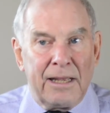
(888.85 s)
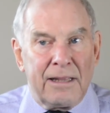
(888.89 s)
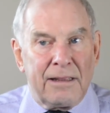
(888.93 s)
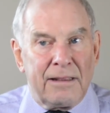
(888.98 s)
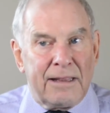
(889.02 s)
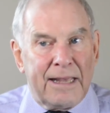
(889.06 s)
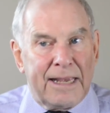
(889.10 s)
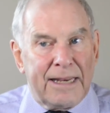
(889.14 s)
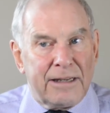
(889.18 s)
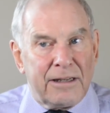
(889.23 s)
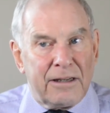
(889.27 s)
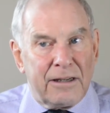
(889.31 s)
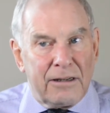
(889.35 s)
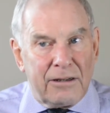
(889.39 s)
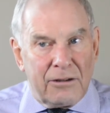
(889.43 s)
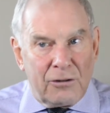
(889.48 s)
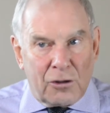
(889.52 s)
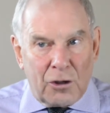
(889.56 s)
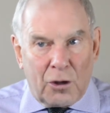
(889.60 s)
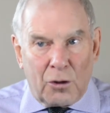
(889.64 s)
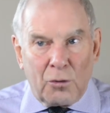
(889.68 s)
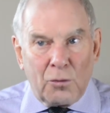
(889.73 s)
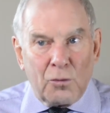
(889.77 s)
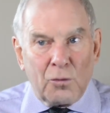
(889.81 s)
They
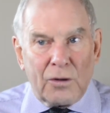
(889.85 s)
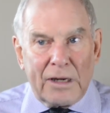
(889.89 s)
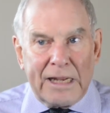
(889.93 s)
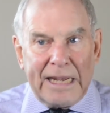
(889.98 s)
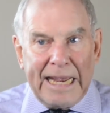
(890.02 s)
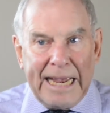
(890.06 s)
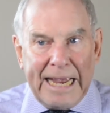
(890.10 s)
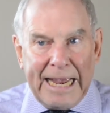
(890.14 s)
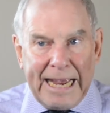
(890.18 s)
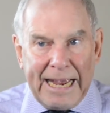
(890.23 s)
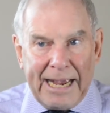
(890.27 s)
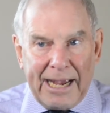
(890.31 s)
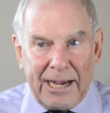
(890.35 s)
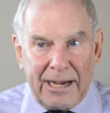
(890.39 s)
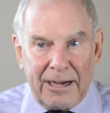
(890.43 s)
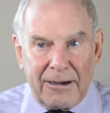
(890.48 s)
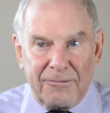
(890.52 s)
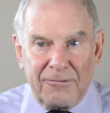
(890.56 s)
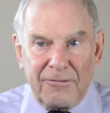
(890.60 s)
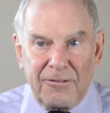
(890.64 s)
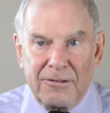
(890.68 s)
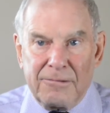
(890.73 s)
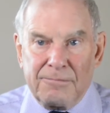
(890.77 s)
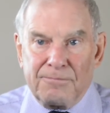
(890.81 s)
don't
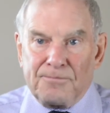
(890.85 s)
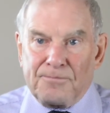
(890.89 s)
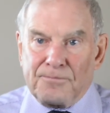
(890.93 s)
have